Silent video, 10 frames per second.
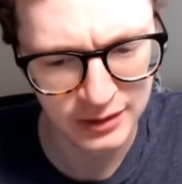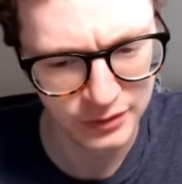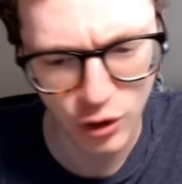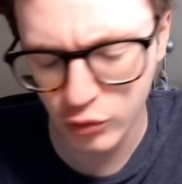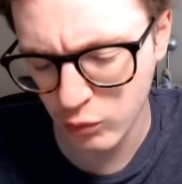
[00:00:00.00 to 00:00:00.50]

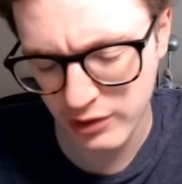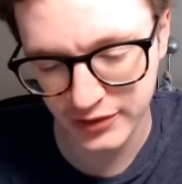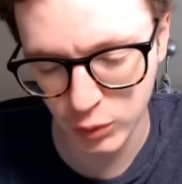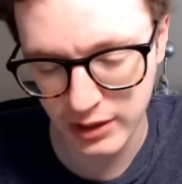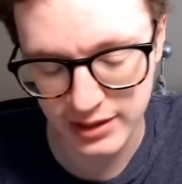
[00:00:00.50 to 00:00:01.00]
No
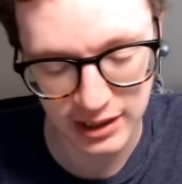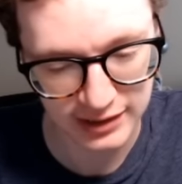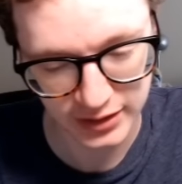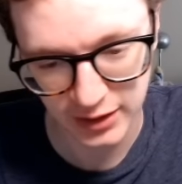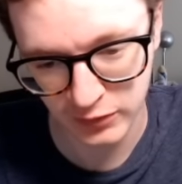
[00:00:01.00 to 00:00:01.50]
2020
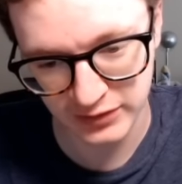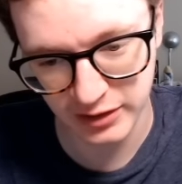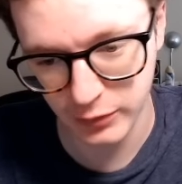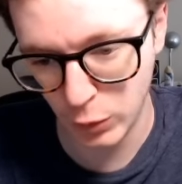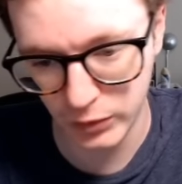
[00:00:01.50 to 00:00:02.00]
guys,
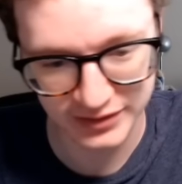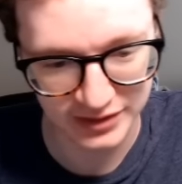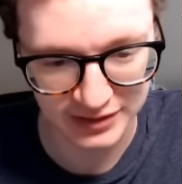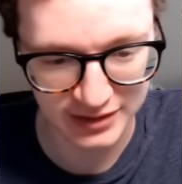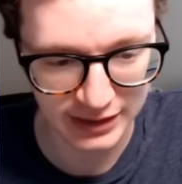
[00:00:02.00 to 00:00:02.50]
obviously. There are only
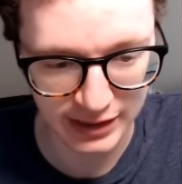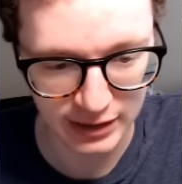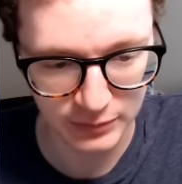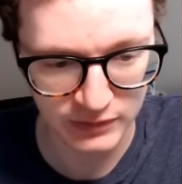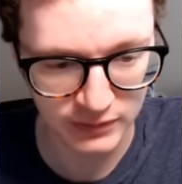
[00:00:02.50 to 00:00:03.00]
60
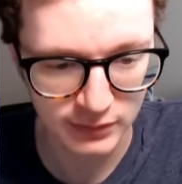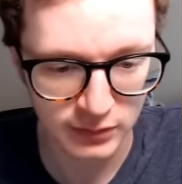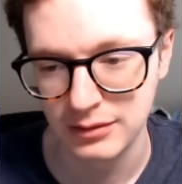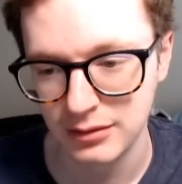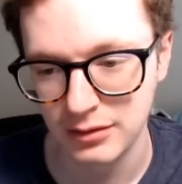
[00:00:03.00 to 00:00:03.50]
games.
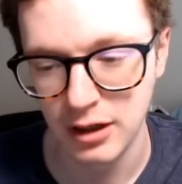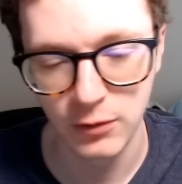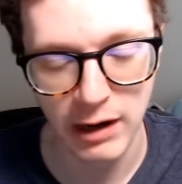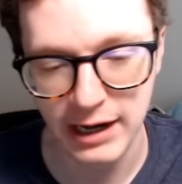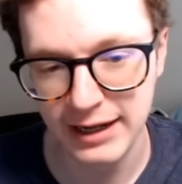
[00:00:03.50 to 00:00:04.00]
All
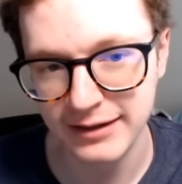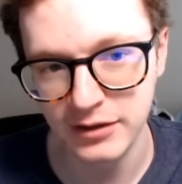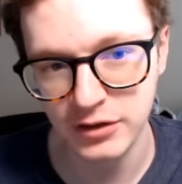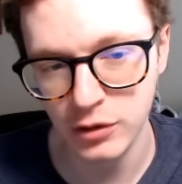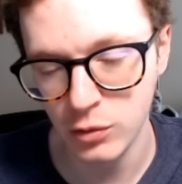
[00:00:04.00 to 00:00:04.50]
right, I
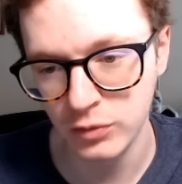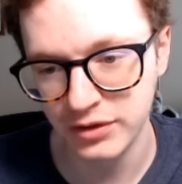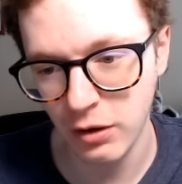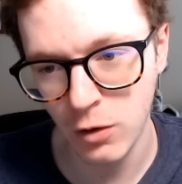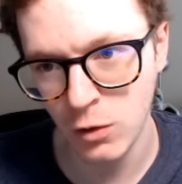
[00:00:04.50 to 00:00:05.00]
didn't use
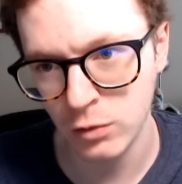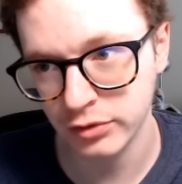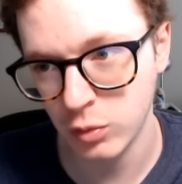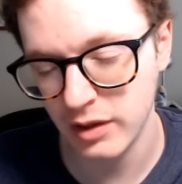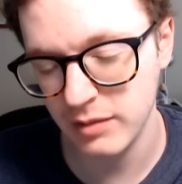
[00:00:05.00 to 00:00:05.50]
all
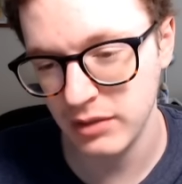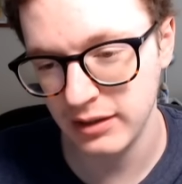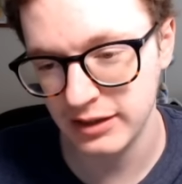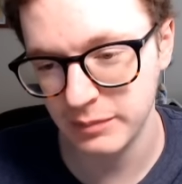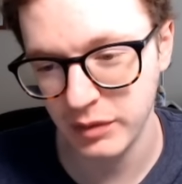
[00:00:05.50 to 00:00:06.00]
20
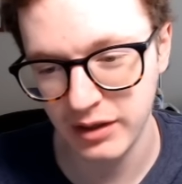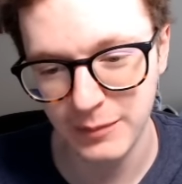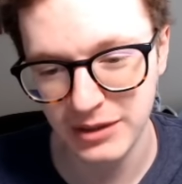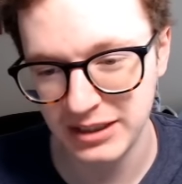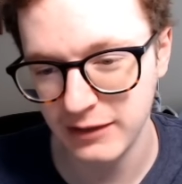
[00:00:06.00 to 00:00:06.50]
minutes, but I'm
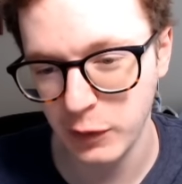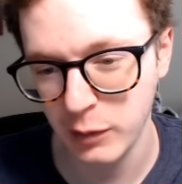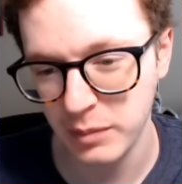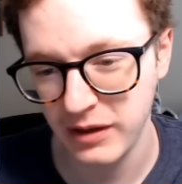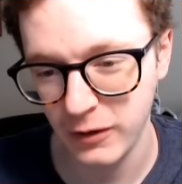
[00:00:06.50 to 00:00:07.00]
going to give
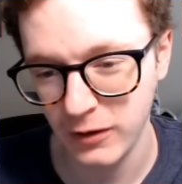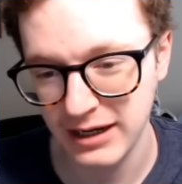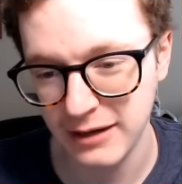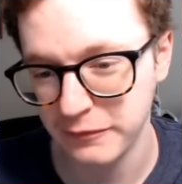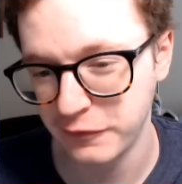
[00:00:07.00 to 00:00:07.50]
up here. I
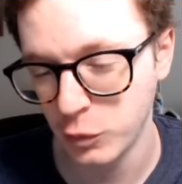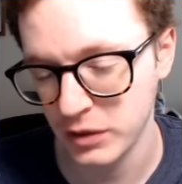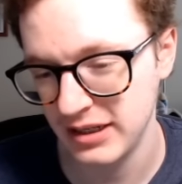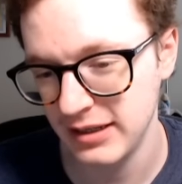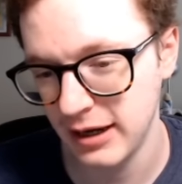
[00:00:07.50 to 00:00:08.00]
got
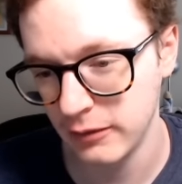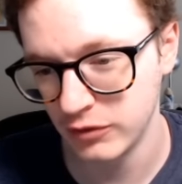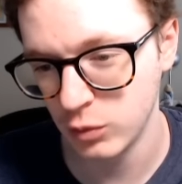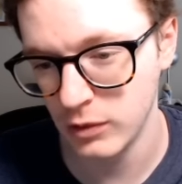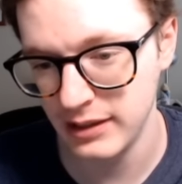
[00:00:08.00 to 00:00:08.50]
14 out of
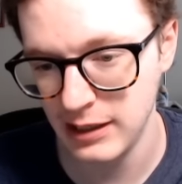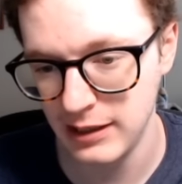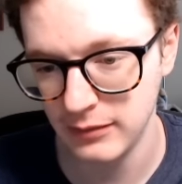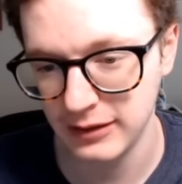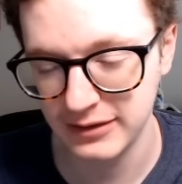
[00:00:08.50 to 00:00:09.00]

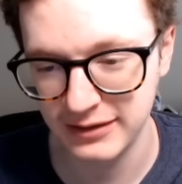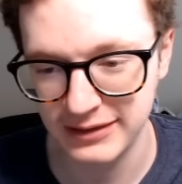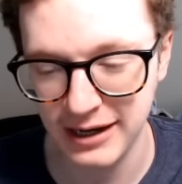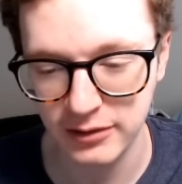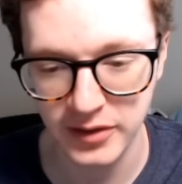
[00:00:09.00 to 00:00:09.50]
28. That's
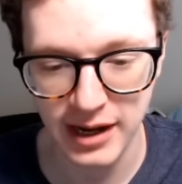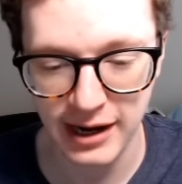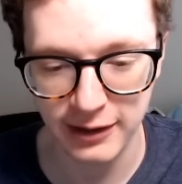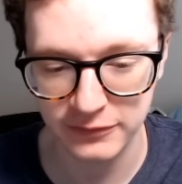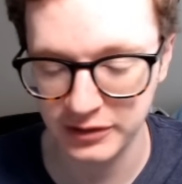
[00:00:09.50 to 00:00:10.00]
exactly
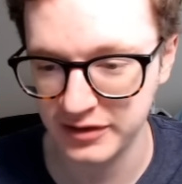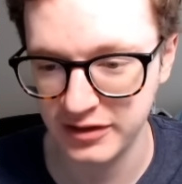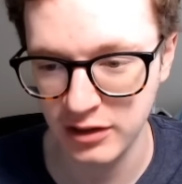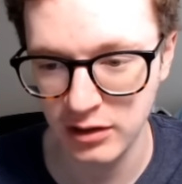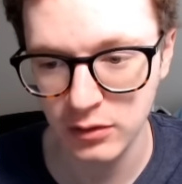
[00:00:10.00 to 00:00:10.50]
half. Let's
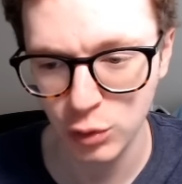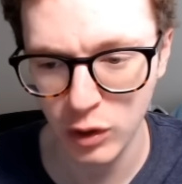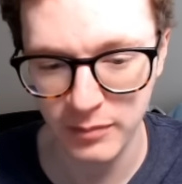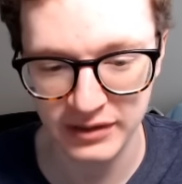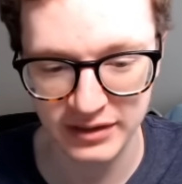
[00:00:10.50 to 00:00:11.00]
see who
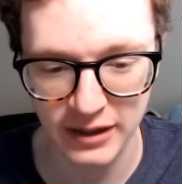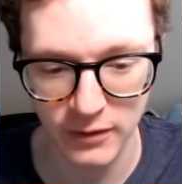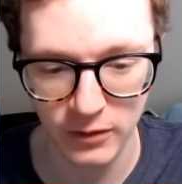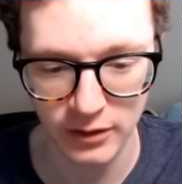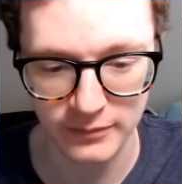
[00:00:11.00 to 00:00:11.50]
I missed
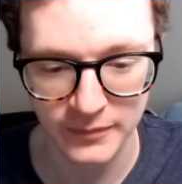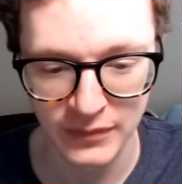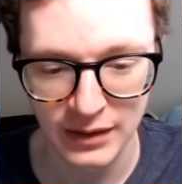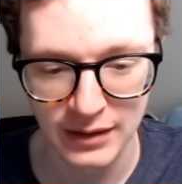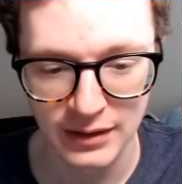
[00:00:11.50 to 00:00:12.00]
out on.
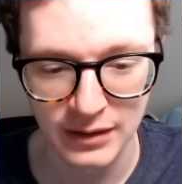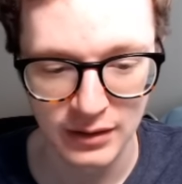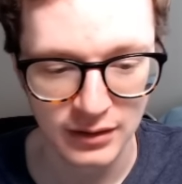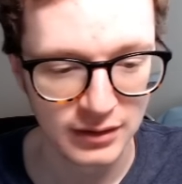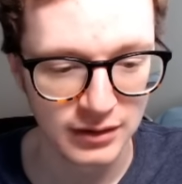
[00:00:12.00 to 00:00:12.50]

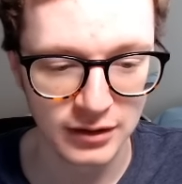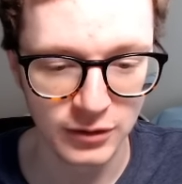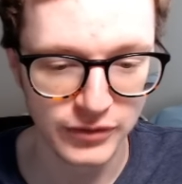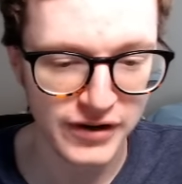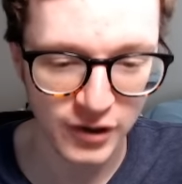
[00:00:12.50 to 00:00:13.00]

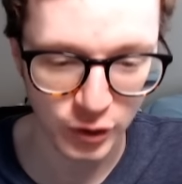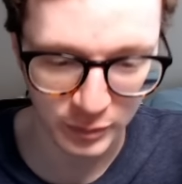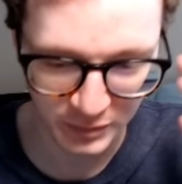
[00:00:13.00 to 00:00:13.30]
Oh, no.